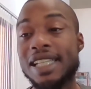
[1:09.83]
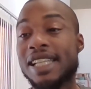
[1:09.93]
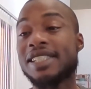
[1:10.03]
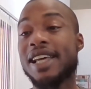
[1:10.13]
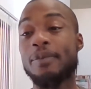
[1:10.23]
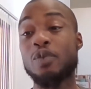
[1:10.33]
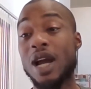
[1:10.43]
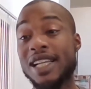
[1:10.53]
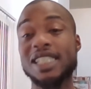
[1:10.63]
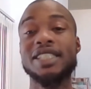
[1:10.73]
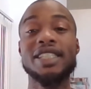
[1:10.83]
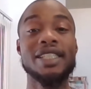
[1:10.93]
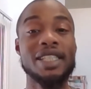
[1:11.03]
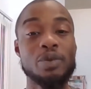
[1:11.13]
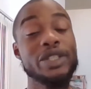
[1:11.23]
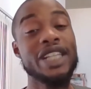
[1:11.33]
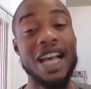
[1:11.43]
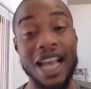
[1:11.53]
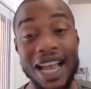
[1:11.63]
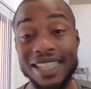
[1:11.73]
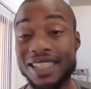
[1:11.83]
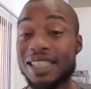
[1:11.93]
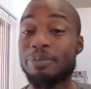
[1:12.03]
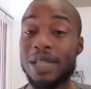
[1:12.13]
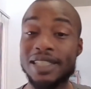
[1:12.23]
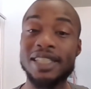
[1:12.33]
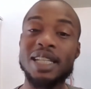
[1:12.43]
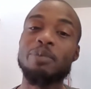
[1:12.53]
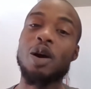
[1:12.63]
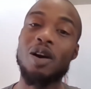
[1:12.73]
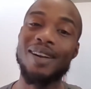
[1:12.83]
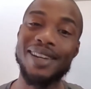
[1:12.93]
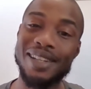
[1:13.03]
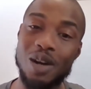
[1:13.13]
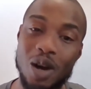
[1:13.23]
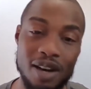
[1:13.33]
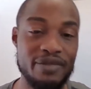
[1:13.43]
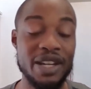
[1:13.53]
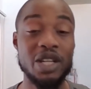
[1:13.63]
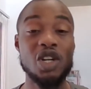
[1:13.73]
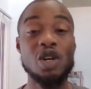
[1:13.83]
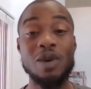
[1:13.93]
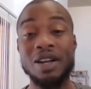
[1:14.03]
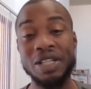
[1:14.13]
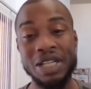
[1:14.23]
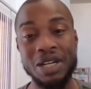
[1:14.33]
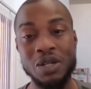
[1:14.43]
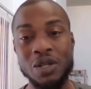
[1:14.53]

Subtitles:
ASAP Rocky CD, which I actually mentioned in my Hard Good Haul video a while ago.